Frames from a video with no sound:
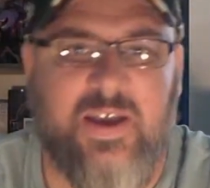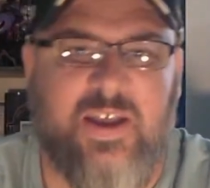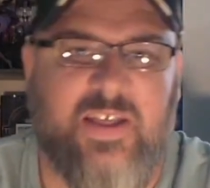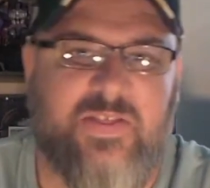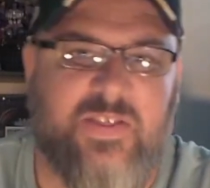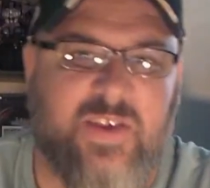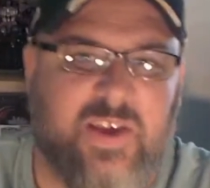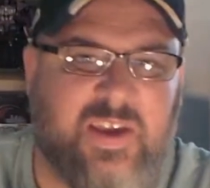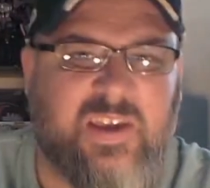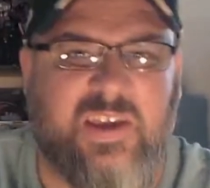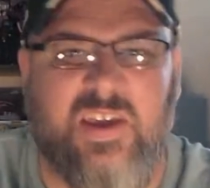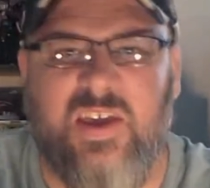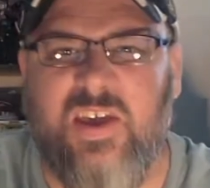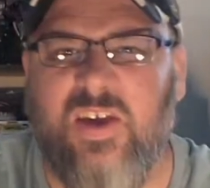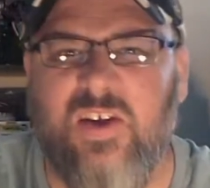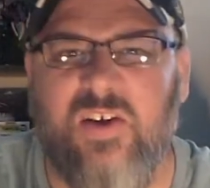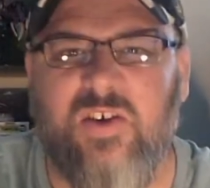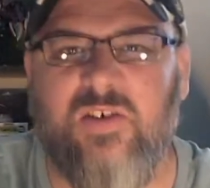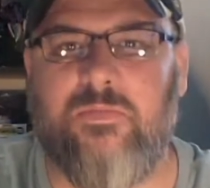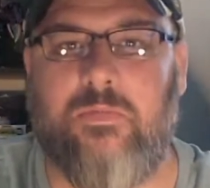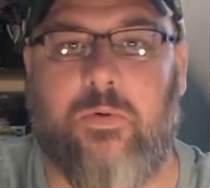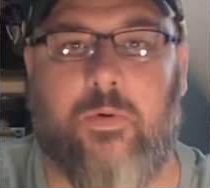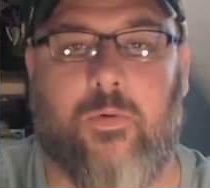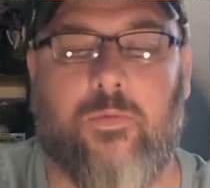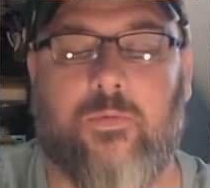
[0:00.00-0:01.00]
The
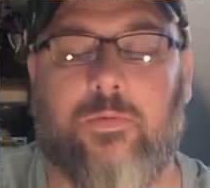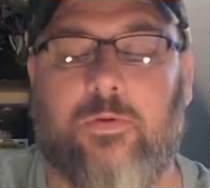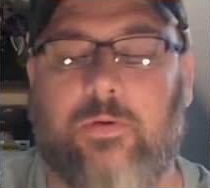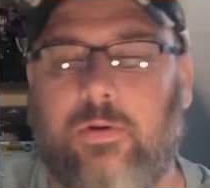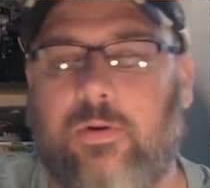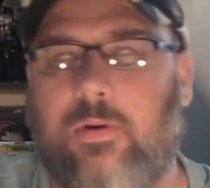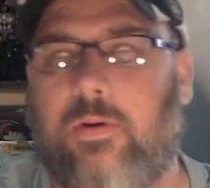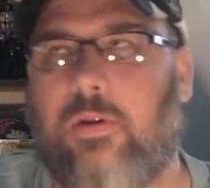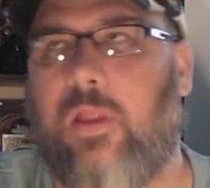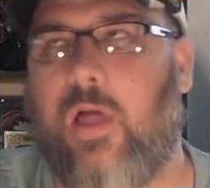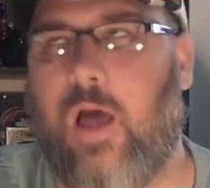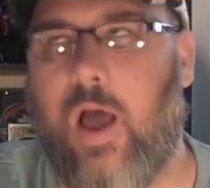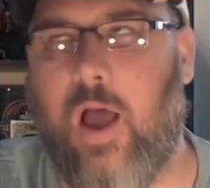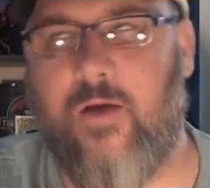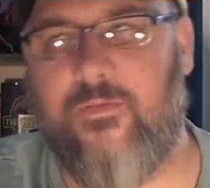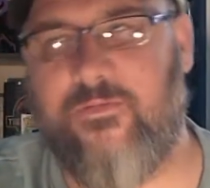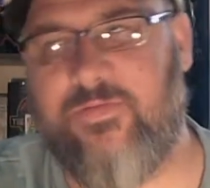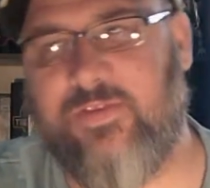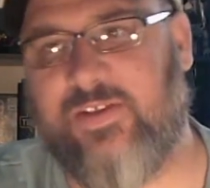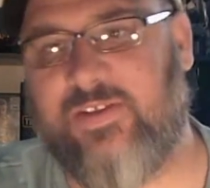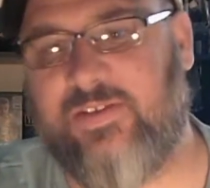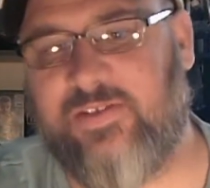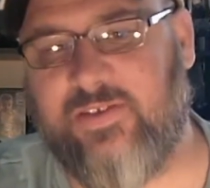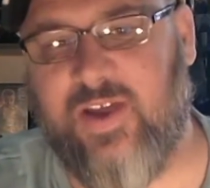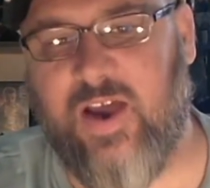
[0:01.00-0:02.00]
cube will love
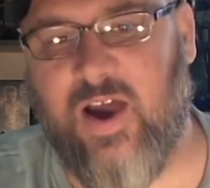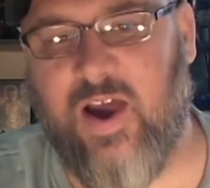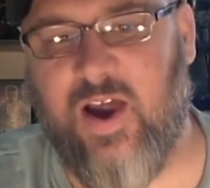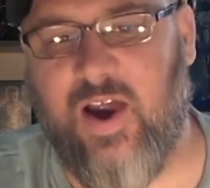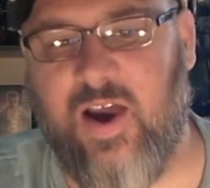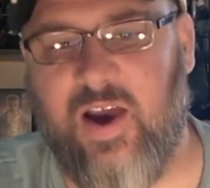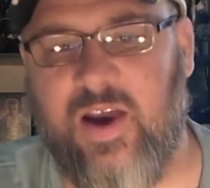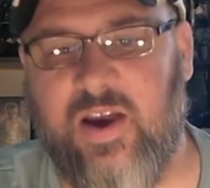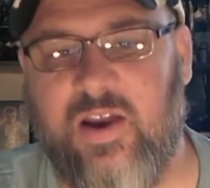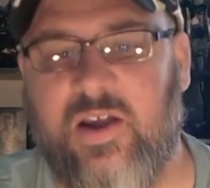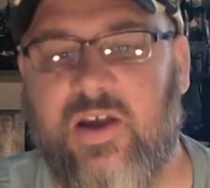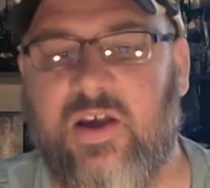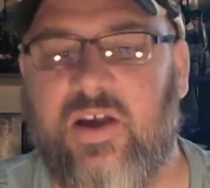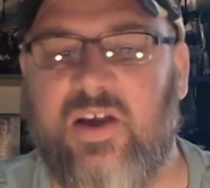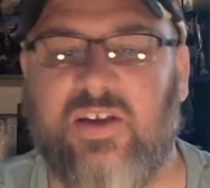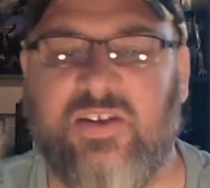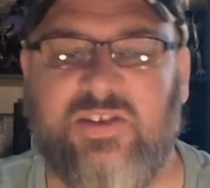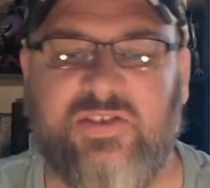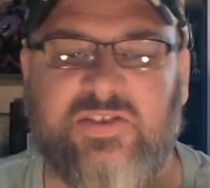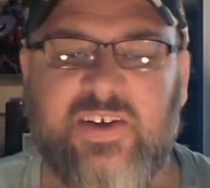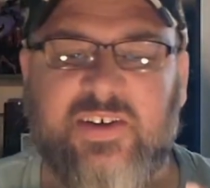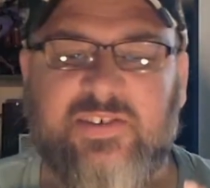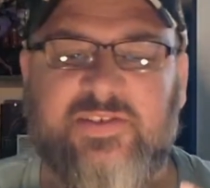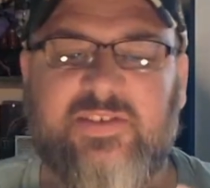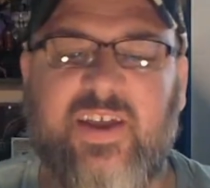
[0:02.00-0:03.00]
this card,
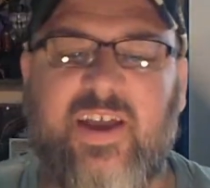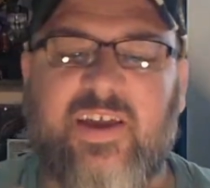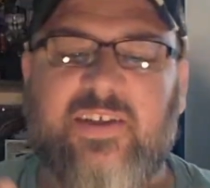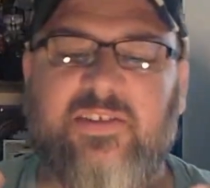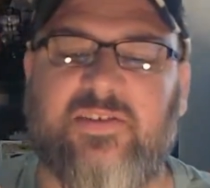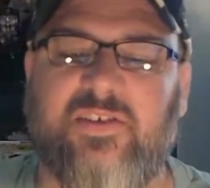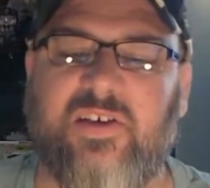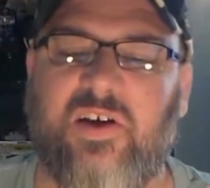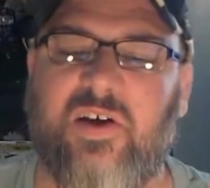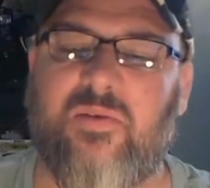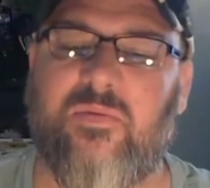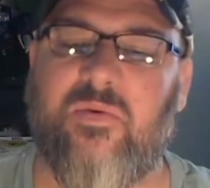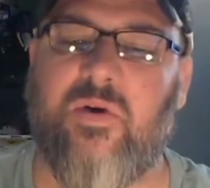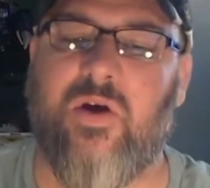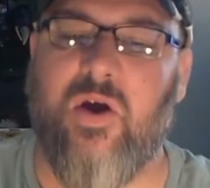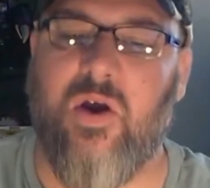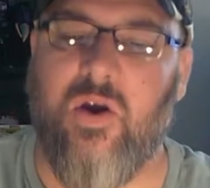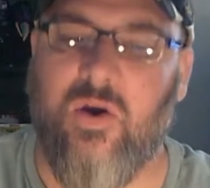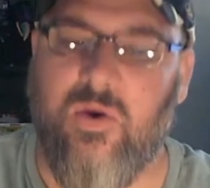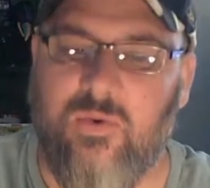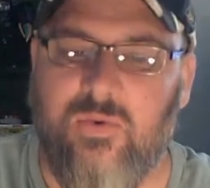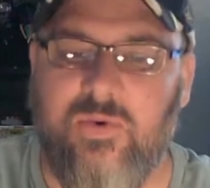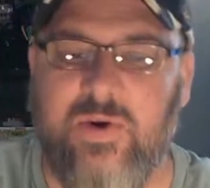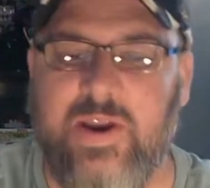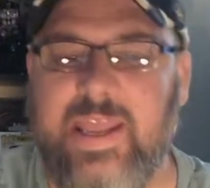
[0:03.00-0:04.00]
just as some
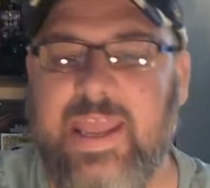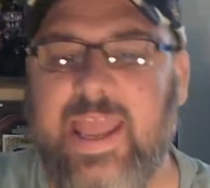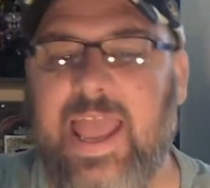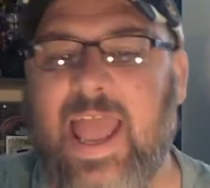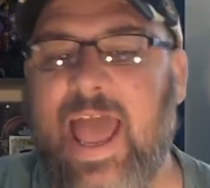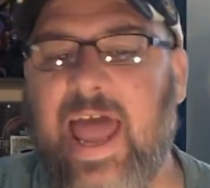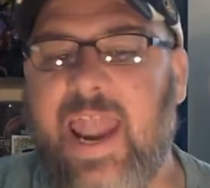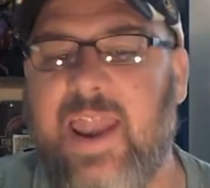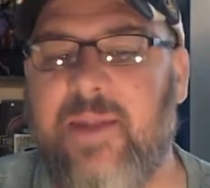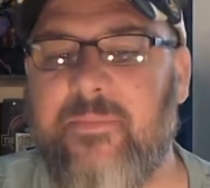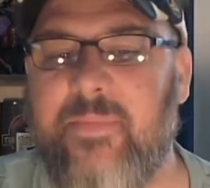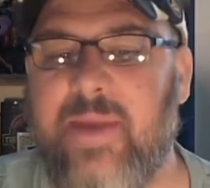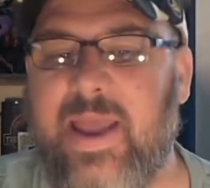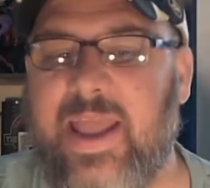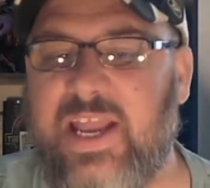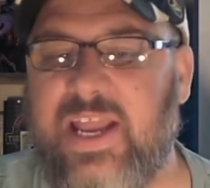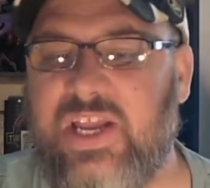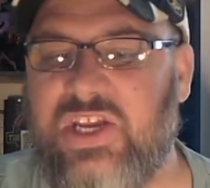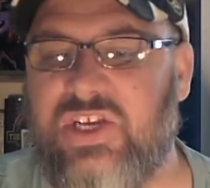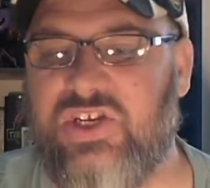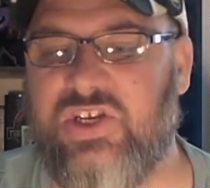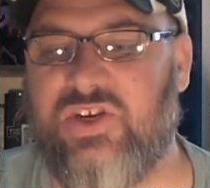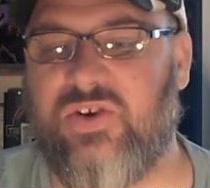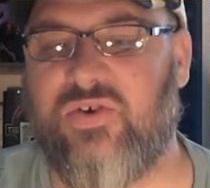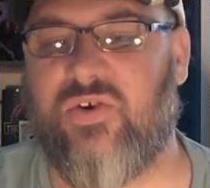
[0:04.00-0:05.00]

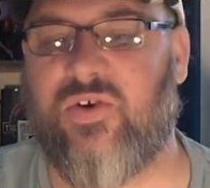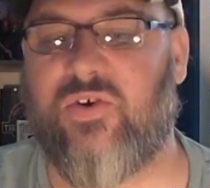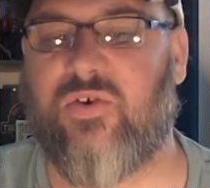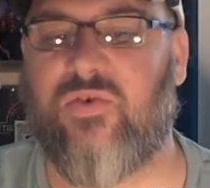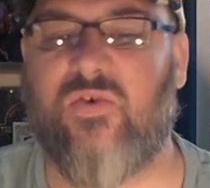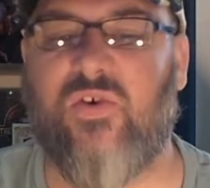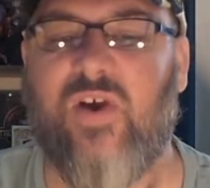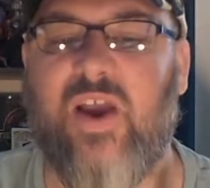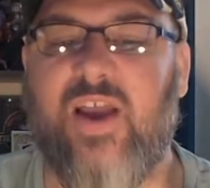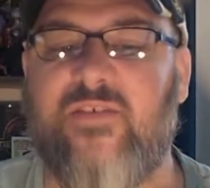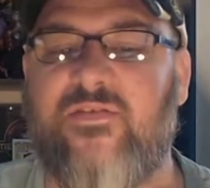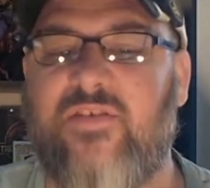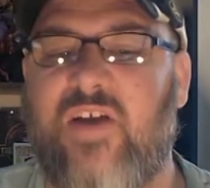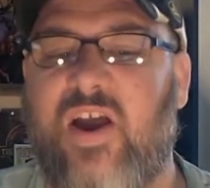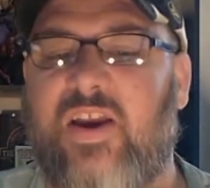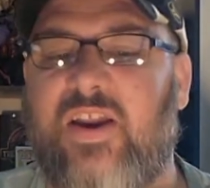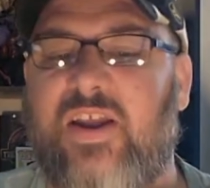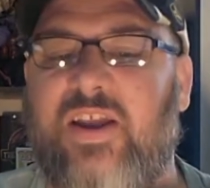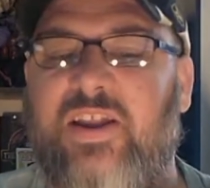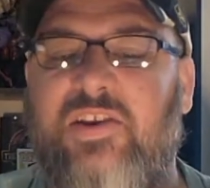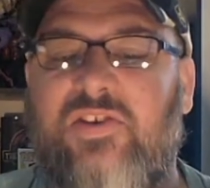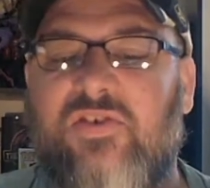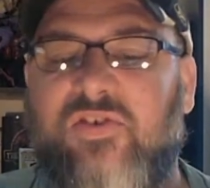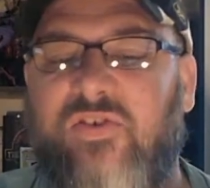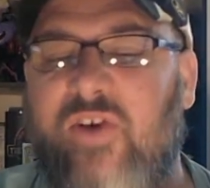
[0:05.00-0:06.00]
reanimation or graveyard
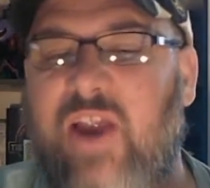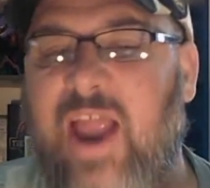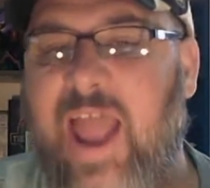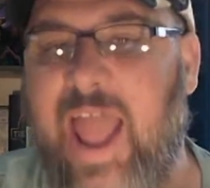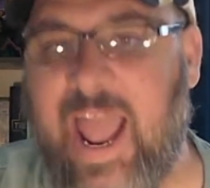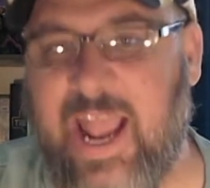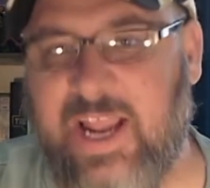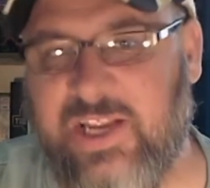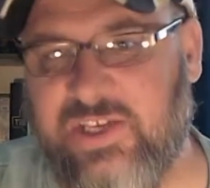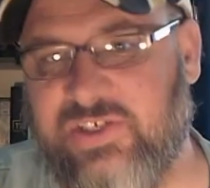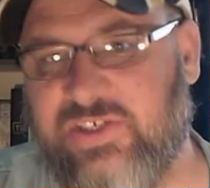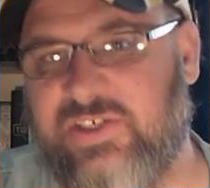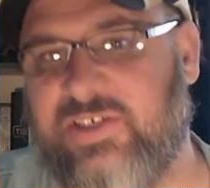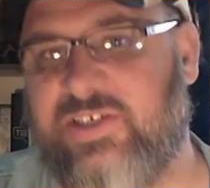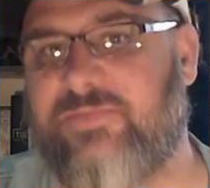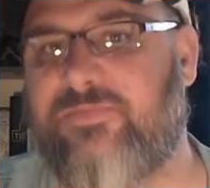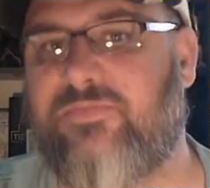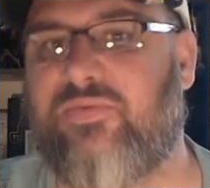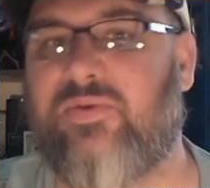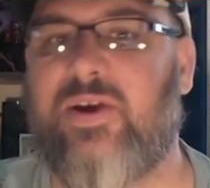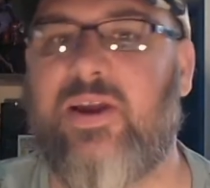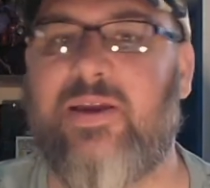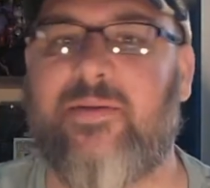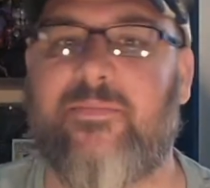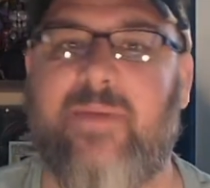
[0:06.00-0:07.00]
interaction to
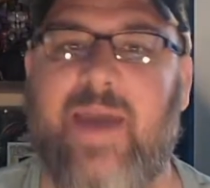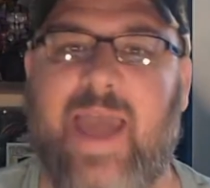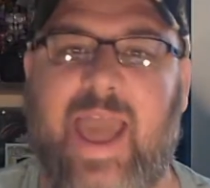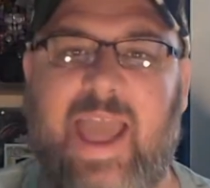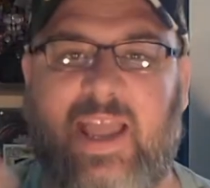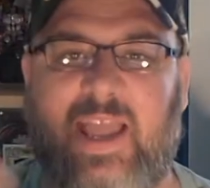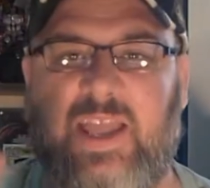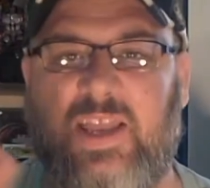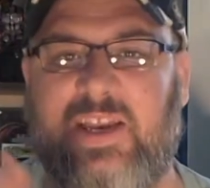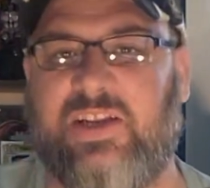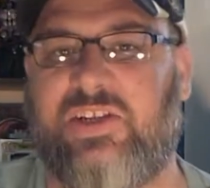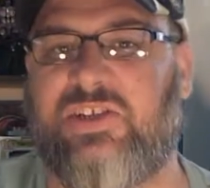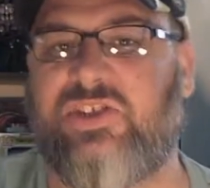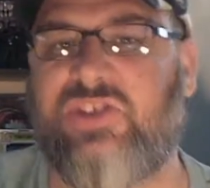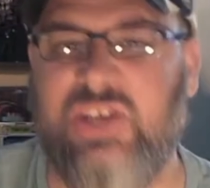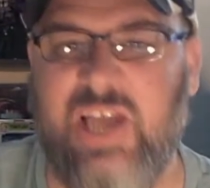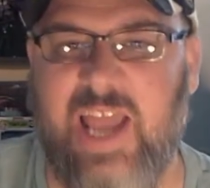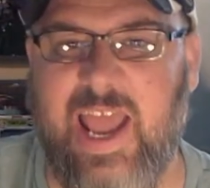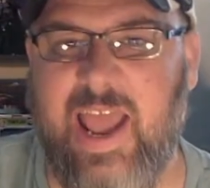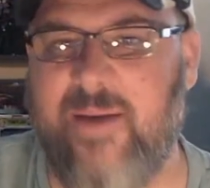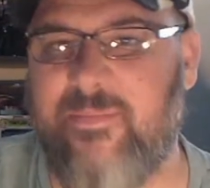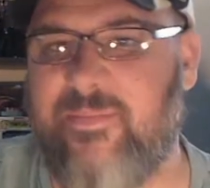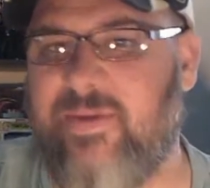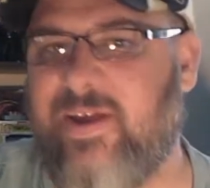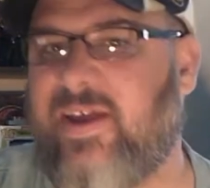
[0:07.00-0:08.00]
bring back an
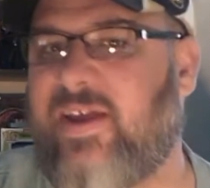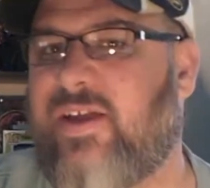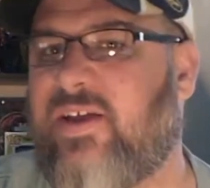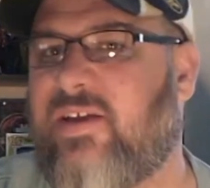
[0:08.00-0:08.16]
enchantment,